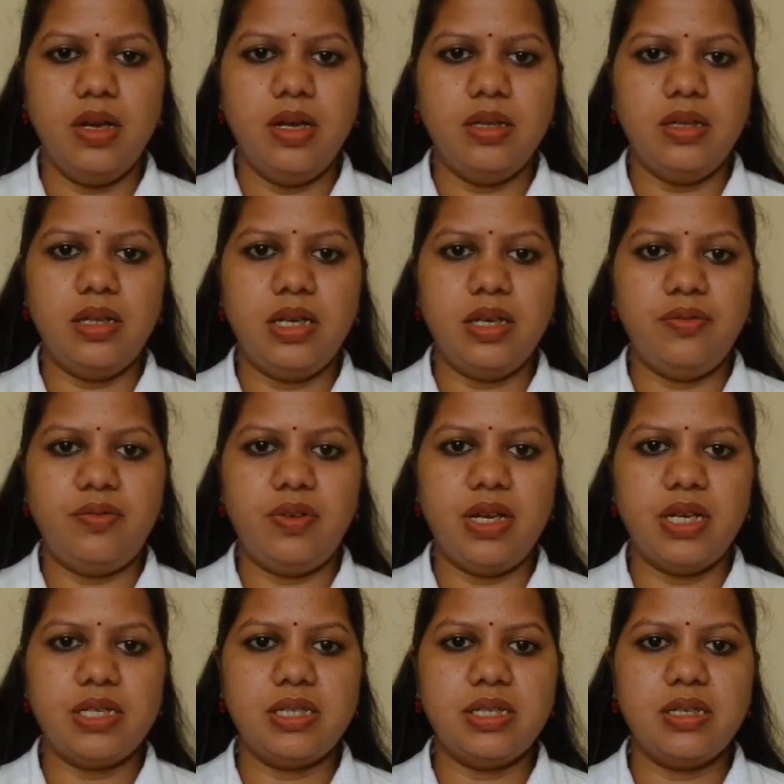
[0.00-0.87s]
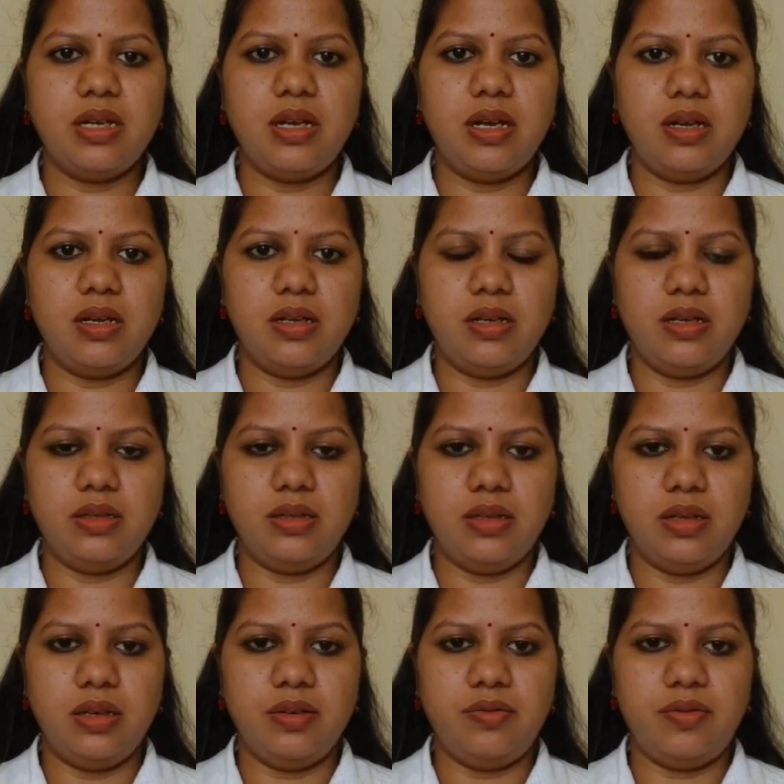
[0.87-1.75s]
The
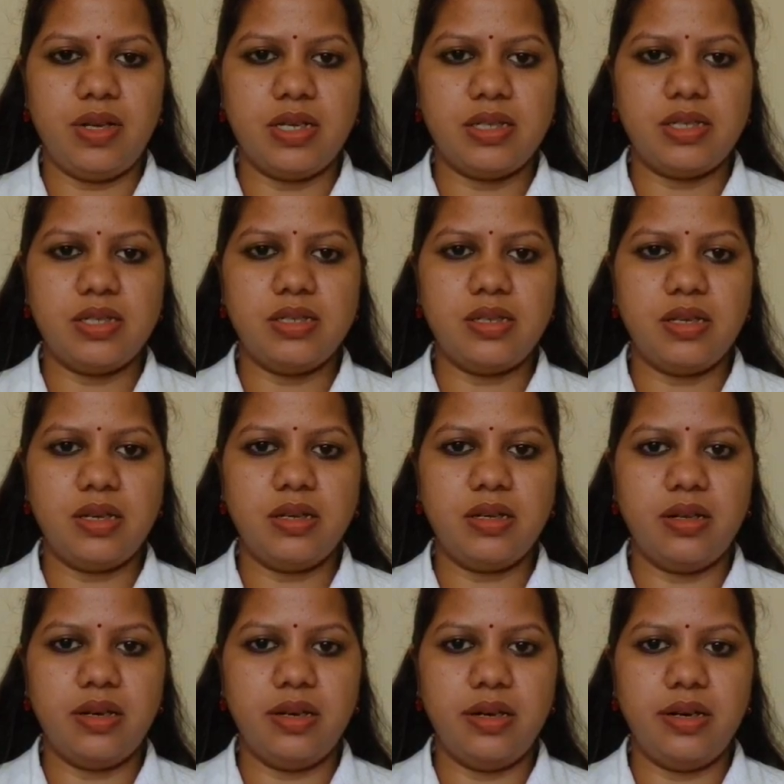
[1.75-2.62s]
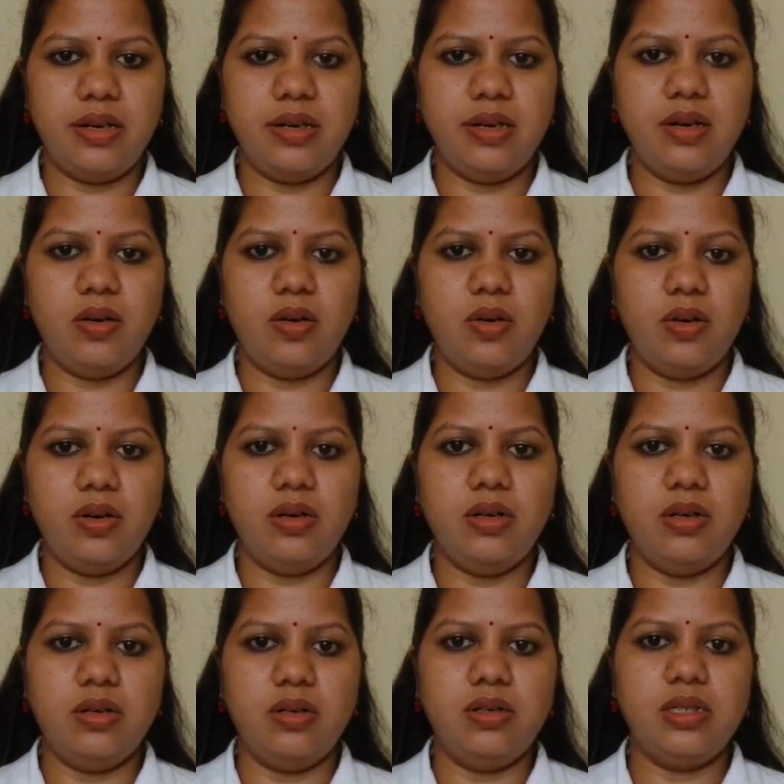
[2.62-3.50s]
reflexes are graded on
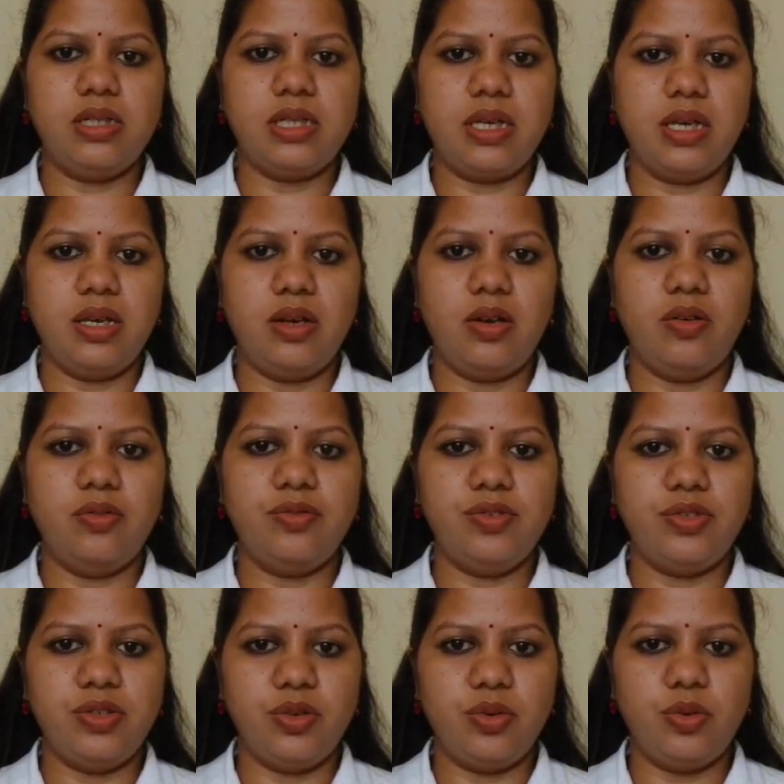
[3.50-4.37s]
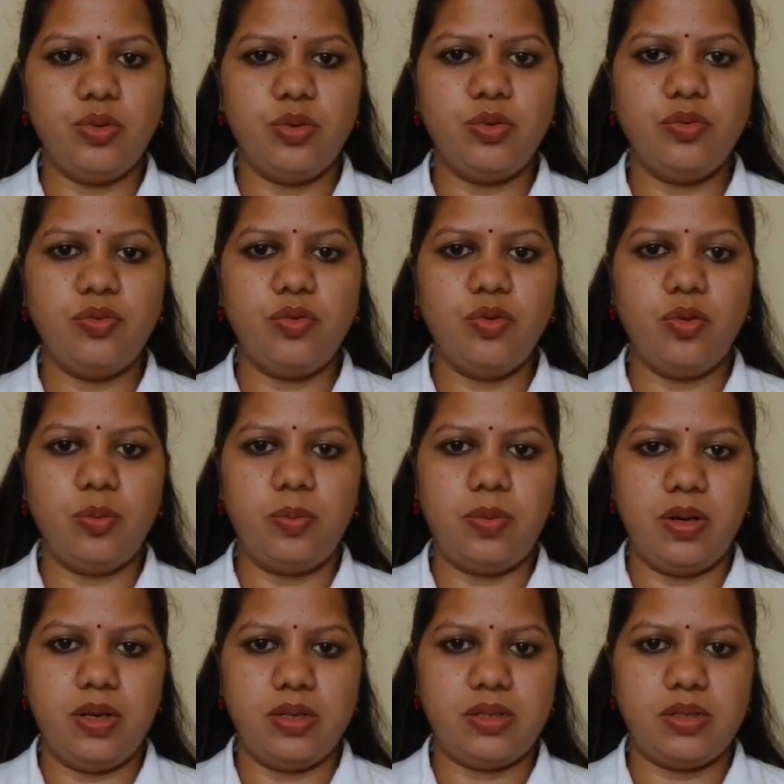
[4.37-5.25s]
a scale of 0 to 4
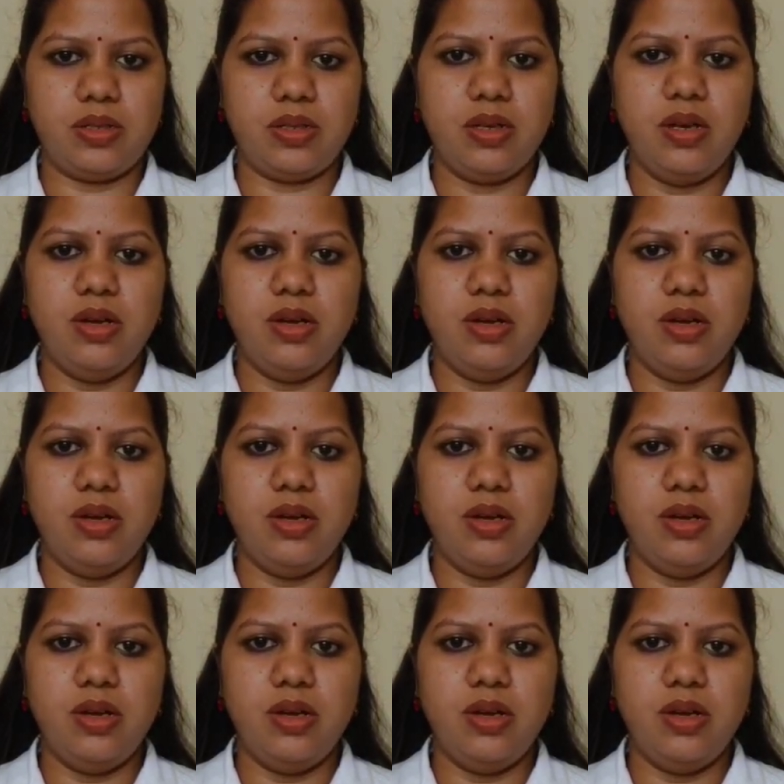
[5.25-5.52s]
plus.